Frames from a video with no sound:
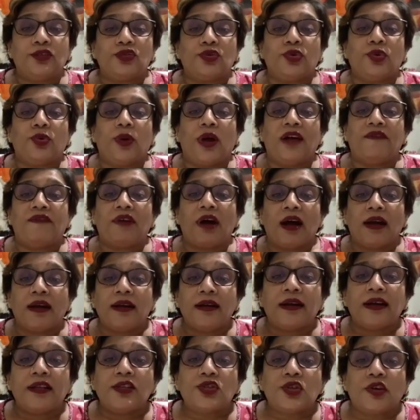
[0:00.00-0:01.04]
So you have
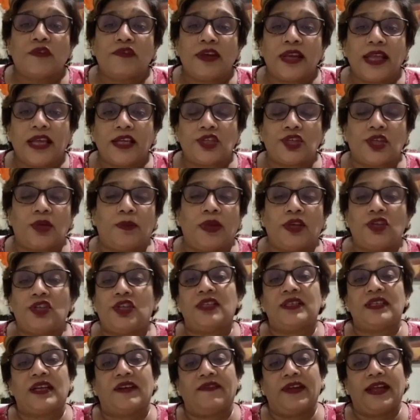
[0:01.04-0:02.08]
hundreds of laser
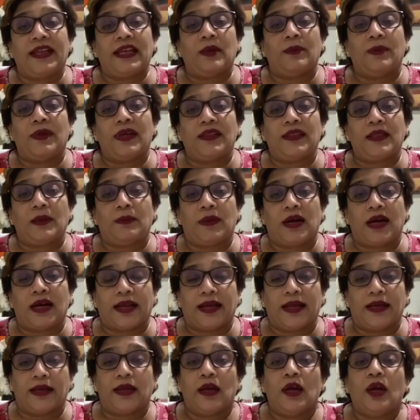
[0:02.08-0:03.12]
machines available in the
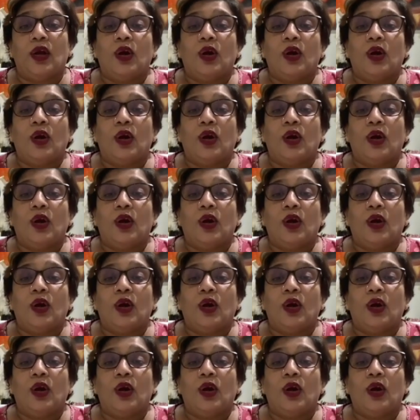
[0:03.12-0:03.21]
market.